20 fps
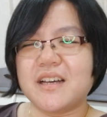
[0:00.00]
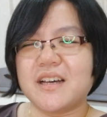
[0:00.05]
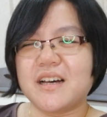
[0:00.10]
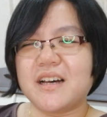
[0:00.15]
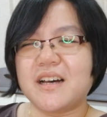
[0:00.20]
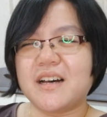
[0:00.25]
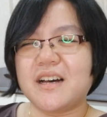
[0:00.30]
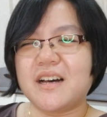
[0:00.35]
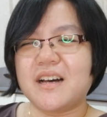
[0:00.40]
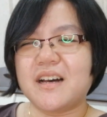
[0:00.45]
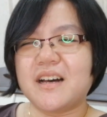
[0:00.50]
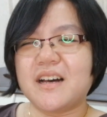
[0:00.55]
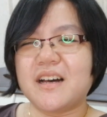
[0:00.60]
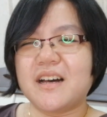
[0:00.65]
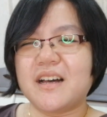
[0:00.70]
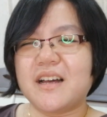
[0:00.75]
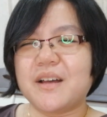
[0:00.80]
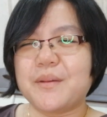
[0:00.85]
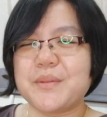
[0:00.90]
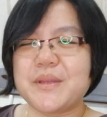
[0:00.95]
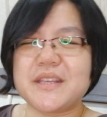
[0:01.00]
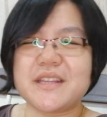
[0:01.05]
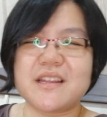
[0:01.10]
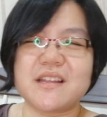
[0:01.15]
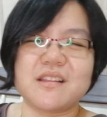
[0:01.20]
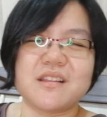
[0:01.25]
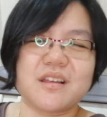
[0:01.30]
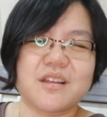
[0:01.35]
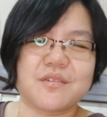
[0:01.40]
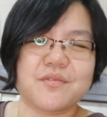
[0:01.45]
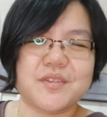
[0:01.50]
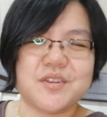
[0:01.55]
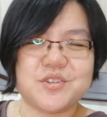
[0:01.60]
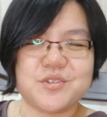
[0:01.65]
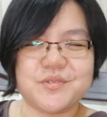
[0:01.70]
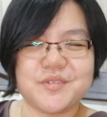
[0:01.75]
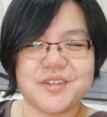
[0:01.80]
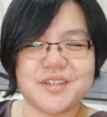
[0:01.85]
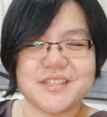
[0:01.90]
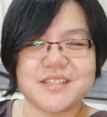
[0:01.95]
I mean, there are a lot of
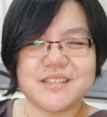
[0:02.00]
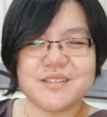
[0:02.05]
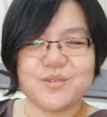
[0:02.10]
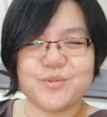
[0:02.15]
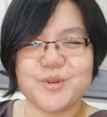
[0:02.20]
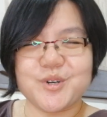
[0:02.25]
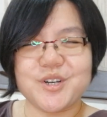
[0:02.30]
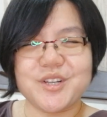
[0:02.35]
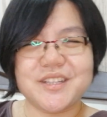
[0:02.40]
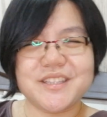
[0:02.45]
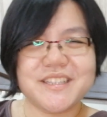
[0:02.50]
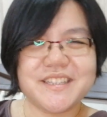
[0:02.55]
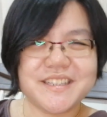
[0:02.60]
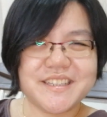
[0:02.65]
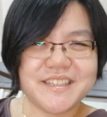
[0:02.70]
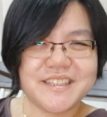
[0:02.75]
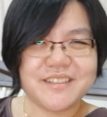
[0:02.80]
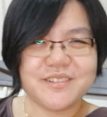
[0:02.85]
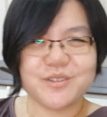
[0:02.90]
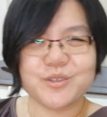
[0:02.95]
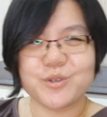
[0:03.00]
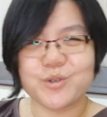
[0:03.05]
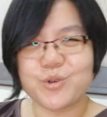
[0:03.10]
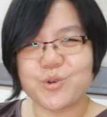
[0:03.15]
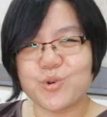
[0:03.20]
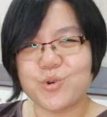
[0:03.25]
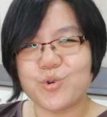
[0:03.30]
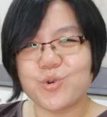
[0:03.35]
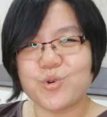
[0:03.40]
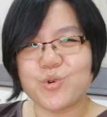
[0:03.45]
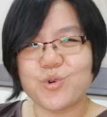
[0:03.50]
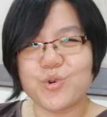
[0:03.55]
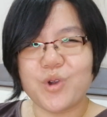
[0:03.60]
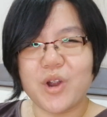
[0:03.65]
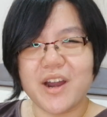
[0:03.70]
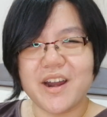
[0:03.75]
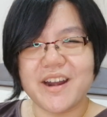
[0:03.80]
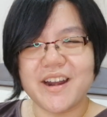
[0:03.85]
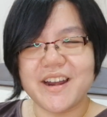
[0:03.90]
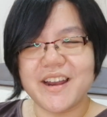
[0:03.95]
introverts in the world who
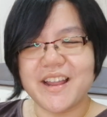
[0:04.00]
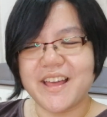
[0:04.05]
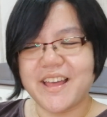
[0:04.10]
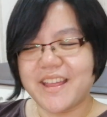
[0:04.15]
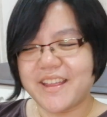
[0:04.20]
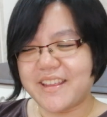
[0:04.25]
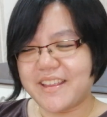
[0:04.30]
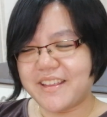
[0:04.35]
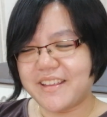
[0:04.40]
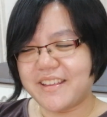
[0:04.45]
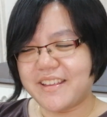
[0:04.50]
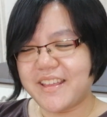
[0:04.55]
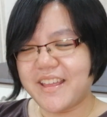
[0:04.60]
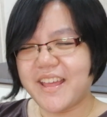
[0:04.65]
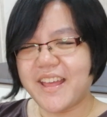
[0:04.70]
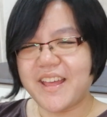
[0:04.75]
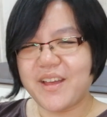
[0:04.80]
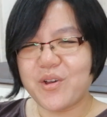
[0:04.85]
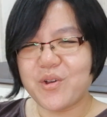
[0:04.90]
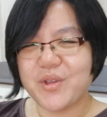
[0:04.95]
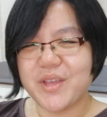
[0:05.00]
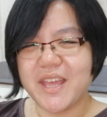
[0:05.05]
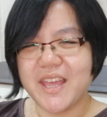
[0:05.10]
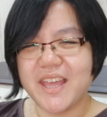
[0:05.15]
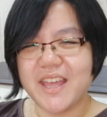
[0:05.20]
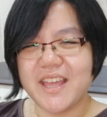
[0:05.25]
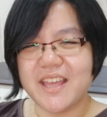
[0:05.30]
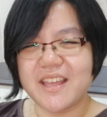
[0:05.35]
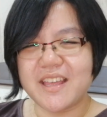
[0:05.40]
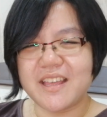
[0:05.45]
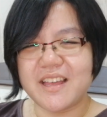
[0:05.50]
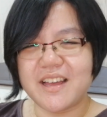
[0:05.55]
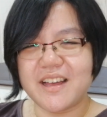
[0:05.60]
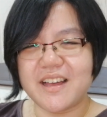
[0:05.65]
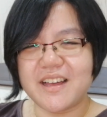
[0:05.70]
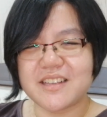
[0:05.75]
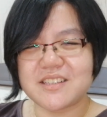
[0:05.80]
are like, yeah, okay,